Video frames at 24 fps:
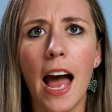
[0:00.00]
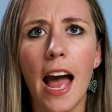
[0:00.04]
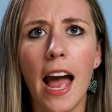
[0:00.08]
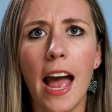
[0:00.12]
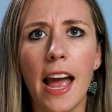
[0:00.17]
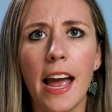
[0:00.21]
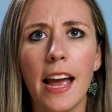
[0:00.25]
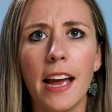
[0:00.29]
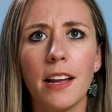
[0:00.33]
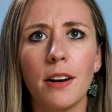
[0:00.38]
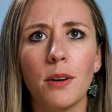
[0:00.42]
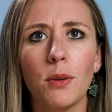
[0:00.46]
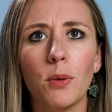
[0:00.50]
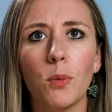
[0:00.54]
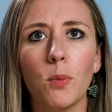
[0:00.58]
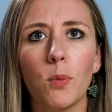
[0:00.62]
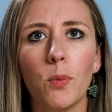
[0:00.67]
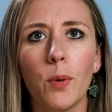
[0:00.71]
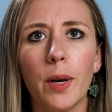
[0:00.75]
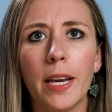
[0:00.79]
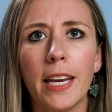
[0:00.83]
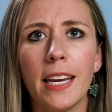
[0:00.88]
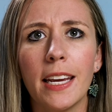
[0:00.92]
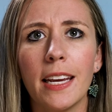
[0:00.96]
And
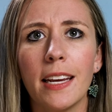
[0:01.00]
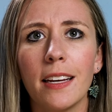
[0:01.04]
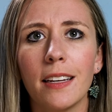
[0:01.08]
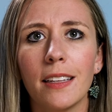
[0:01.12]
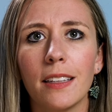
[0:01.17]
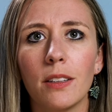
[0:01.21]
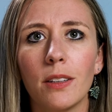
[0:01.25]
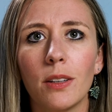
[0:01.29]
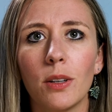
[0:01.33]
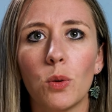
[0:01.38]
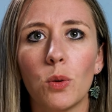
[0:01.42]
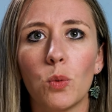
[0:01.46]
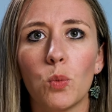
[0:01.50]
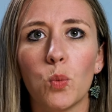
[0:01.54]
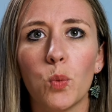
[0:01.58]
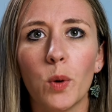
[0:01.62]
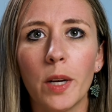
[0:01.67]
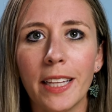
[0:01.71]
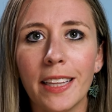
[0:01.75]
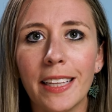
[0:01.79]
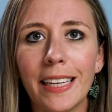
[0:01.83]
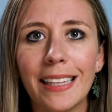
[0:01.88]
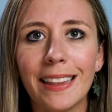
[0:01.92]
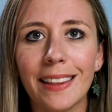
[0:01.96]
we
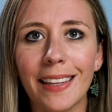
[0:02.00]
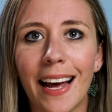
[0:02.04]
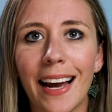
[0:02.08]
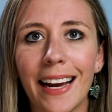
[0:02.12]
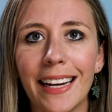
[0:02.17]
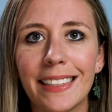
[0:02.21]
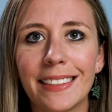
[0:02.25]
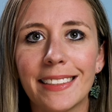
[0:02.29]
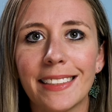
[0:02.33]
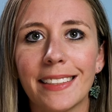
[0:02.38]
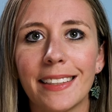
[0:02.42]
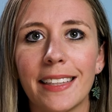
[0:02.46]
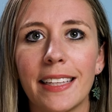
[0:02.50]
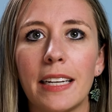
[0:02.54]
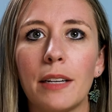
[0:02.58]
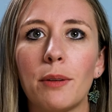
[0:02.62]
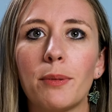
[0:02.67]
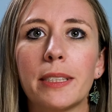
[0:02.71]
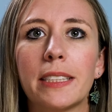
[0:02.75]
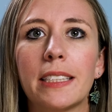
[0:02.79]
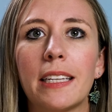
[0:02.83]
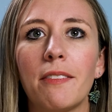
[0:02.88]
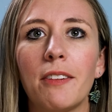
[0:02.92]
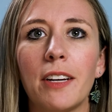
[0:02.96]
really liked that it
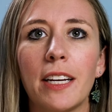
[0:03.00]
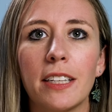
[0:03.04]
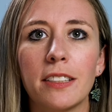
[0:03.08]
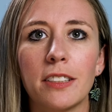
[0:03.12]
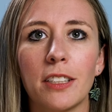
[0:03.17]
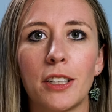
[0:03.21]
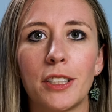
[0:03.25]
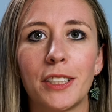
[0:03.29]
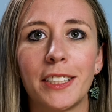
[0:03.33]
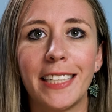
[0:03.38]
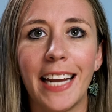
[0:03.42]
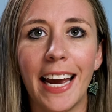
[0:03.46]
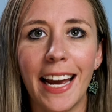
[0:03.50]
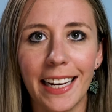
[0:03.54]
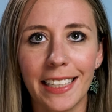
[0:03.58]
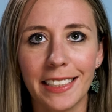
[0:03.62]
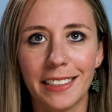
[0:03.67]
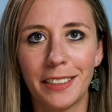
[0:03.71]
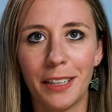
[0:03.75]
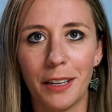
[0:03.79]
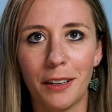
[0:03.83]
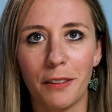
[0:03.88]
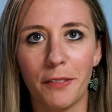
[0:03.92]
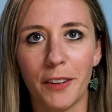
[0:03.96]
was giving us our
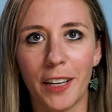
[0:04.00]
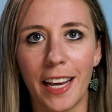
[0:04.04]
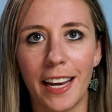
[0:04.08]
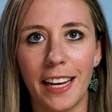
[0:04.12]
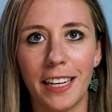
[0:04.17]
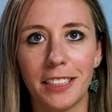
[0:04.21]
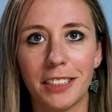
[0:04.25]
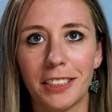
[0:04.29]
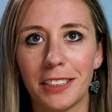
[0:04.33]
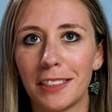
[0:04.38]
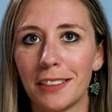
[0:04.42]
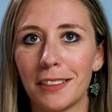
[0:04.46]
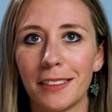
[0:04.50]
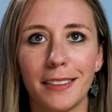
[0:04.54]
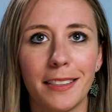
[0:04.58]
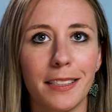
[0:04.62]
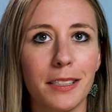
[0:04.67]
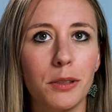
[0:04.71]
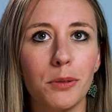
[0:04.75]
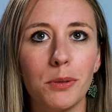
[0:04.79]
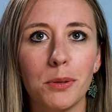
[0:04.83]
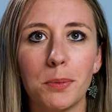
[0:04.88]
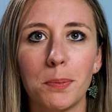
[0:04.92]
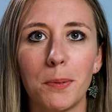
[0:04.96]
text notifications.
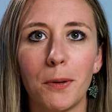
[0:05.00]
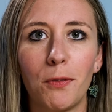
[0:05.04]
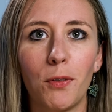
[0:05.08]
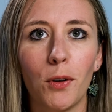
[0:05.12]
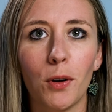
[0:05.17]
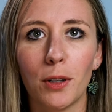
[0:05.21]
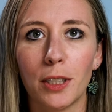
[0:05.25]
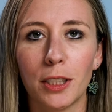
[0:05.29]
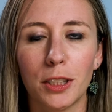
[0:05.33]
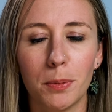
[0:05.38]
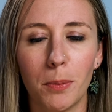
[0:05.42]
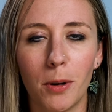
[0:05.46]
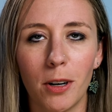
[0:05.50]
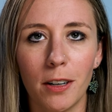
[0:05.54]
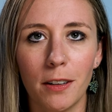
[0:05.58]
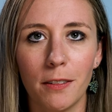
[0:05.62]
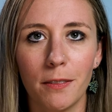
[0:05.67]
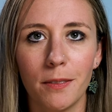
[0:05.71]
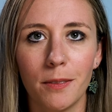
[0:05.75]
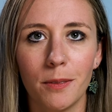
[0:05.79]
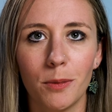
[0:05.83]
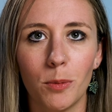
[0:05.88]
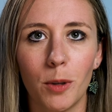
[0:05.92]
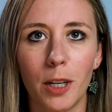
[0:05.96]
This was before
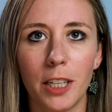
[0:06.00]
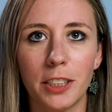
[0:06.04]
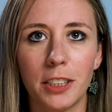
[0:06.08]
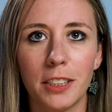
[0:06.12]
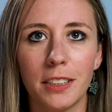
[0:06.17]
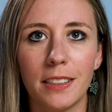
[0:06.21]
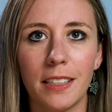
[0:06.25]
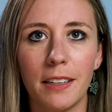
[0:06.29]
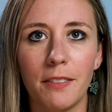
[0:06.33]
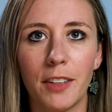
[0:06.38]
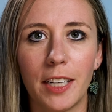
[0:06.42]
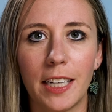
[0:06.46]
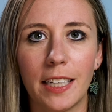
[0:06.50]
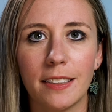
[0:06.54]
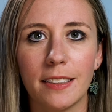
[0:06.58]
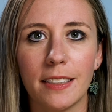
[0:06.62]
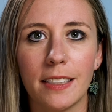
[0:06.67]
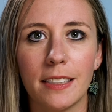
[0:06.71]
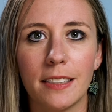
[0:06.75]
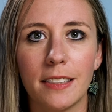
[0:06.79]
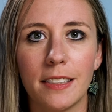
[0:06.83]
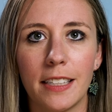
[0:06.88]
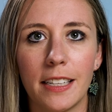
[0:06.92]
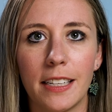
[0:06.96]
smartwatches even
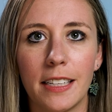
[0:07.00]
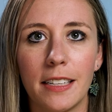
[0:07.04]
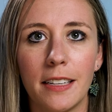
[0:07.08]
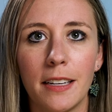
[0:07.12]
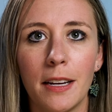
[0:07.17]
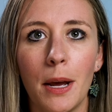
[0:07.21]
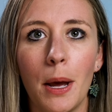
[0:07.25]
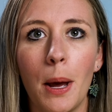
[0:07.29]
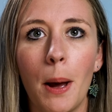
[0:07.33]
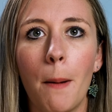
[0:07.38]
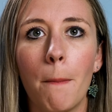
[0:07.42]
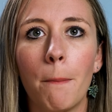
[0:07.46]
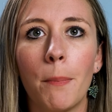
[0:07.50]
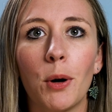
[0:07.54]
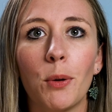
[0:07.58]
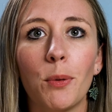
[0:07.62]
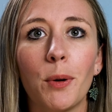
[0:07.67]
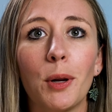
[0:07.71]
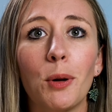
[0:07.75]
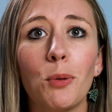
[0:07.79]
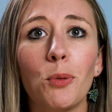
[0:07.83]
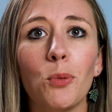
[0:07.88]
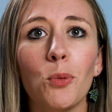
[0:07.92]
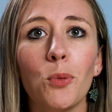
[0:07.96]
existed. But
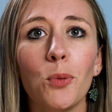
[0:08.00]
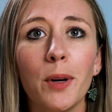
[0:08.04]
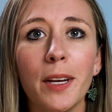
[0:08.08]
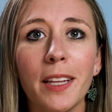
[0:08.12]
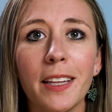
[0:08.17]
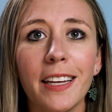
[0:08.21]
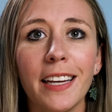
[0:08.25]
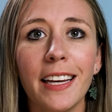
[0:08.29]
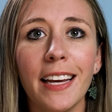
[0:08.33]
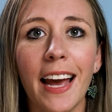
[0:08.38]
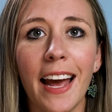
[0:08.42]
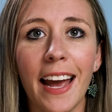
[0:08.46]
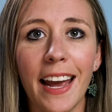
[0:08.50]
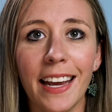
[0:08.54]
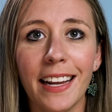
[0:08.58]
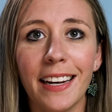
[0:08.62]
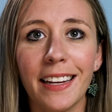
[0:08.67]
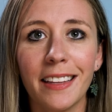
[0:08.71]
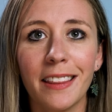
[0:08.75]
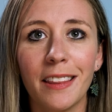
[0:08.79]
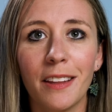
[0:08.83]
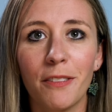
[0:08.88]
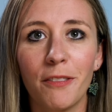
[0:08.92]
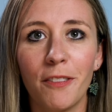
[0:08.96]
we really
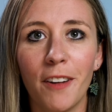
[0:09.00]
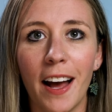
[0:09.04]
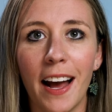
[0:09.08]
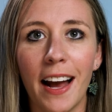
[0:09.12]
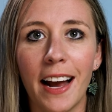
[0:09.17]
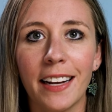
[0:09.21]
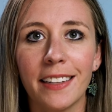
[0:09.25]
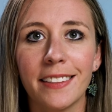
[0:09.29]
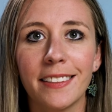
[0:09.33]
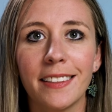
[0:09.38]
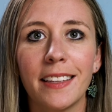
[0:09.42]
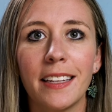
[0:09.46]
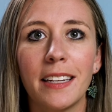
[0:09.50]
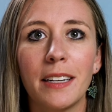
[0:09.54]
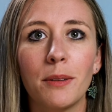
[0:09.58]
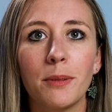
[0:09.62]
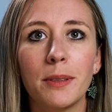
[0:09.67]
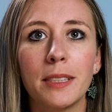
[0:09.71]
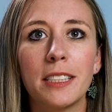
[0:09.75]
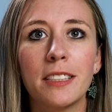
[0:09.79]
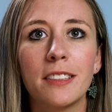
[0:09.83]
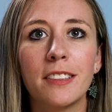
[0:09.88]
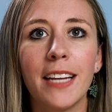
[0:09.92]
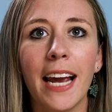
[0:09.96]
hated the fact that it
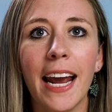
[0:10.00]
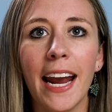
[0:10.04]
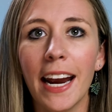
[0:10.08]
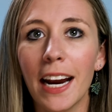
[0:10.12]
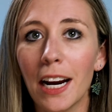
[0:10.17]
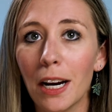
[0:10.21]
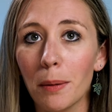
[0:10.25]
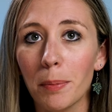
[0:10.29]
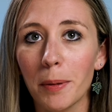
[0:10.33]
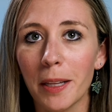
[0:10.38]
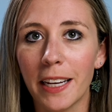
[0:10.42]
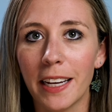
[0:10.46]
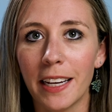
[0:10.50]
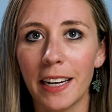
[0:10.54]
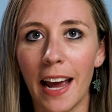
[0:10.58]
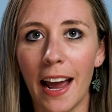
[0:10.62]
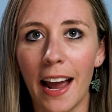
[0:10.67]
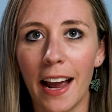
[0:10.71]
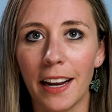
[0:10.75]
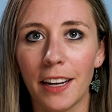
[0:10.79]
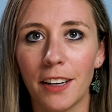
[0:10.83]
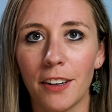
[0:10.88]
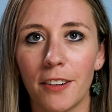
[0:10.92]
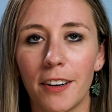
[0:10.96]
was terribly
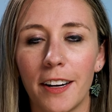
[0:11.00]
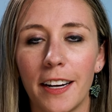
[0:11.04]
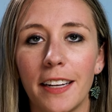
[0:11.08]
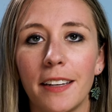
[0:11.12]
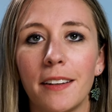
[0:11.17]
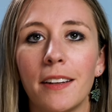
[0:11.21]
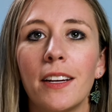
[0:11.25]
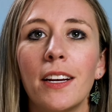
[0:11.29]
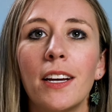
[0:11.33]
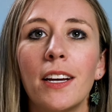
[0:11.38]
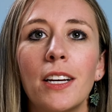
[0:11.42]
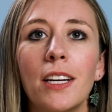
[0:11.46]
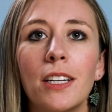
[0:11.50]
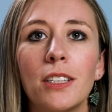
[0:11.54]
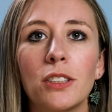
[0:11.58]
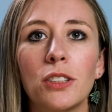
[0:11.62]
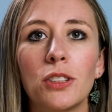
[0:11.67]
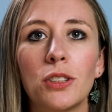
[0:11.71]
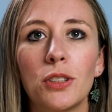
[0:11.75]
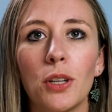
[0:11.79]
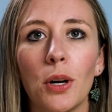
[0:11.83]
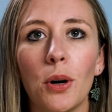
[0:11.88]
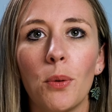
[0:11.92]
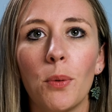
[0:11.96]
inaccurate.
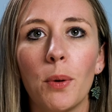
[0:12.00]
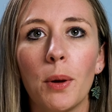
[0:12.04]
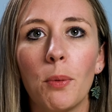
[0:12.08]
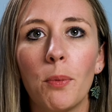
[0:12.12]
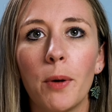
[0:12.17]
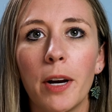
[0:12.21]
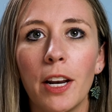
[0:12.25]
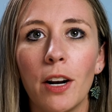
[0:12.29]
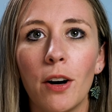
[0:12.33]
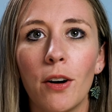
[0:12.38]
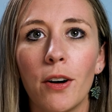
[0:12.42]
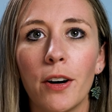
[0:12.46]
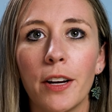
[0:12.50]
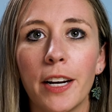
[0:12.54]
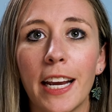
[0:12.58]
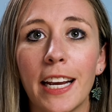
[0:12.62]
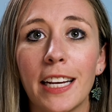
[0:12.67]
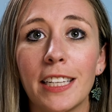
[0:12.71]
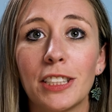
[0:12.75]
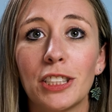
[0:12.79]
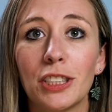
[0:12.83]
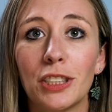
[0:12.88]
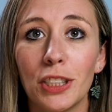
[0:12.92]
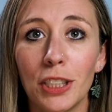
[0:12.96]
So we went on
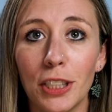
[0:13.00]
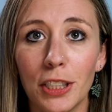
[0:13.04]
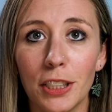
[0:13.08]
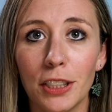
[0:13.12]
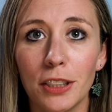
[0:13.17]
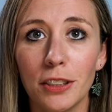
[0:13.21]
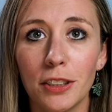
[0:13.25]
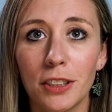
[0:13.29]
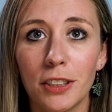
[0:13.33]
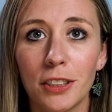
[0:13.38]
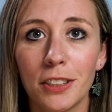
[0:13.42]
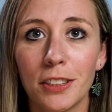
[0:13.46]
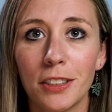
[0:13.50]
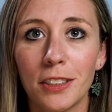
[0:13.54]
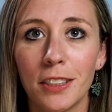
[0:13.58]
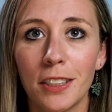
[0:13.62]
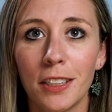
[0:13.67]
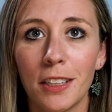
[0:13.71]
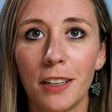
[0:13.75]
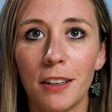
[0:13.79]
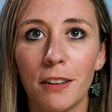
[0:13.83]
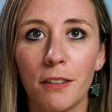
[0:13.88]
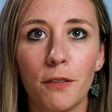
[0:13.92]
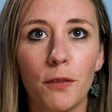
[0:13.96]
a search
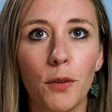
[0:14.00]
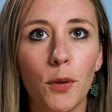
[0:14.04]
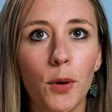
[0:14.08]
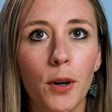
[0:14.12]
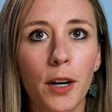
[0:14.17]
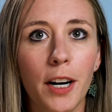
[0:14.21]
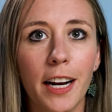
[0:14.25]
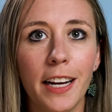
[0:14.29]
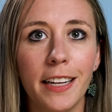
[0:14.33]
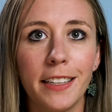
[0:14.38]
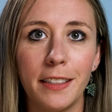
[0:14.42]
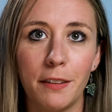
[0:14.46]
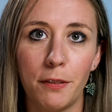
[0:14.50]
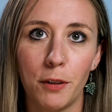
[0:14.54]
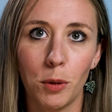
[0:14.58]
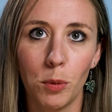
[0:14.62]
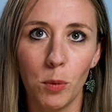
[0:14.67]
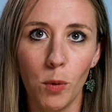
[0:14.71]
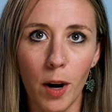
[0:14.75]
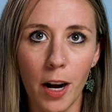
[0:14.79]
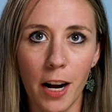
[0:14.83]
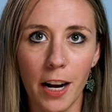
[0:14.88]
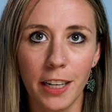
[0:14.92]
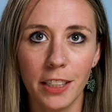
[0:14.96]
for a different
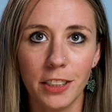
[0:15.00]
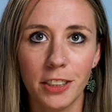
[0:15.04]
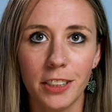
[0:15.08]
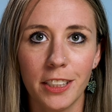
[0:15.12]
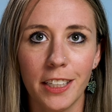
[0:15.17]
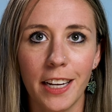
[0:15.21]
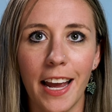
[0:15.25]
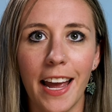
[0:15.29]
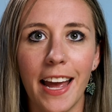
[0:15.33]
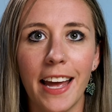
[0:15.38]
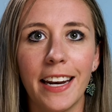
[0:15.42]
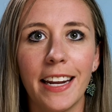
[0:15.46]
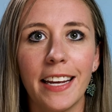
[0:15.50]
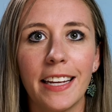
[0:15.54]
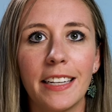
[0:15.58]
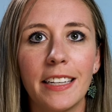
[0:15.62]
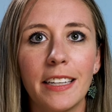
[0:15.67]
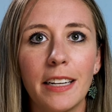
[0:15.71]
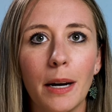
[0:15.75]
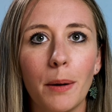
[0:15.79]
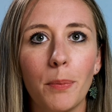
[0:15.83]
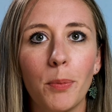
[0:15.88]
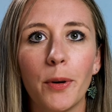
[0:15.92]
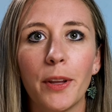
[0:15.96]
watch and
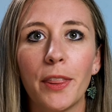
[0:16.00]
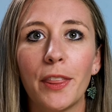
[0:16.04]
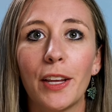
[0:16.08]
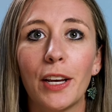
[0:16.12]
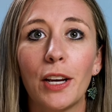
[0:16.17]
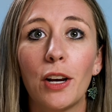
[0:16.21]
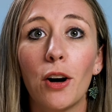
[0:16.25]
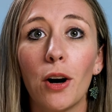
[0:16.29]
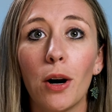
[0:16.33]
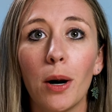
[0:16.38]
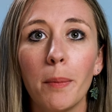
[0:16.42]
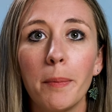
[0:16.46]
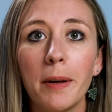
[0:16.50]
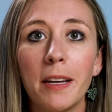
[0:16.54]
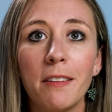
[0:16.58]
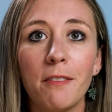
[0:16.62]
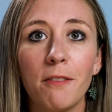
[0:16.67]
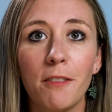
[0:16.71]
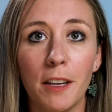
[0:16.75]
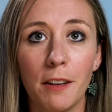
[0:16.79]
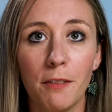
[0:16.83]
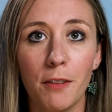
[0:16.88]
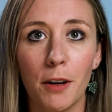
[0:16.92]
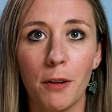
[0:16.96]
ended up with the Garmin
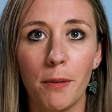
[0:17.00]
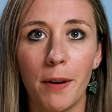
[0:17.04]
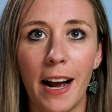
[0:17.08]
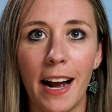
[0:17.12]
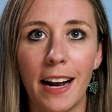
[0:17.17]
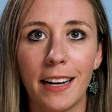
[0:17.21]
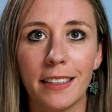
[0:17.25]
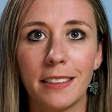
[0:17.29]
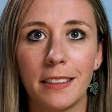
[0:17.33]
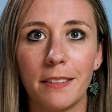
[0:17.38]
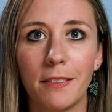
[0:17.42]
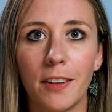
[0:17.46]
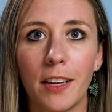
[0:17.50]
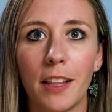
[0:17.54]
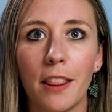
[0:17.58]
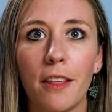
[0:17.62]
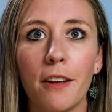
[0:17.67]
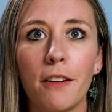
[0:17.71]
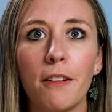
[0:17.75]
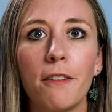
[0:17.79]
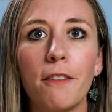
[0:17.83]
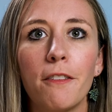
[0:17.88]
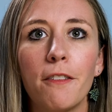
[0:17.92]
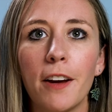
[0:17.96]
Vivo Active,
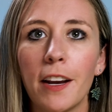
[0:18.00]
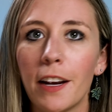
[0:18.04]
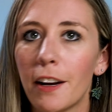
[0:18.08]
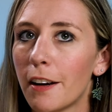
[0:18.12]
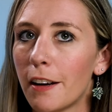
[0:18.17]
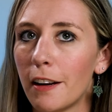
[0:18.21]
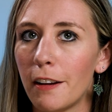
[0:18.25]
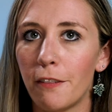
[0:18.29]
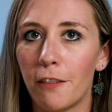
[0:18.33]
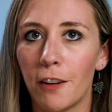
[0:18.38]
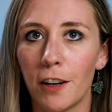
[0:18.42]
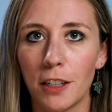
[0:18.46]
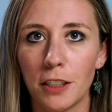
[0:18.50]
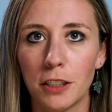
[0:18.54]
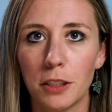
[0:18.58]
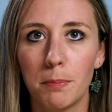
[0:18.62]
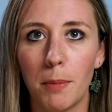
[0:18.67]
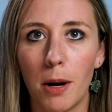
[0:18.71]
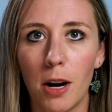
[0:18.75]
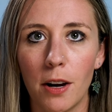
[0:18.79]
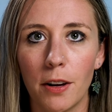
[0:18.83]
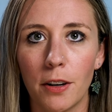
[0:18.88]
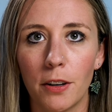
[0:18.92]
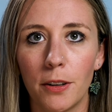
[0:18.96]
the very first
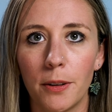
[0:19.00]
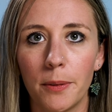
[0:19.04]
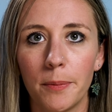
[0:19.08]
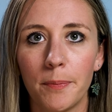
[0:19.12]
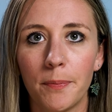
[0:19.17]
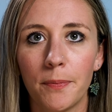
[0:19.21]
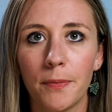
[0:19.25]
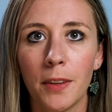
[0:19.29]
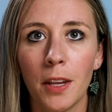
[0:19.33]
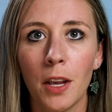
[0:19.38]
model.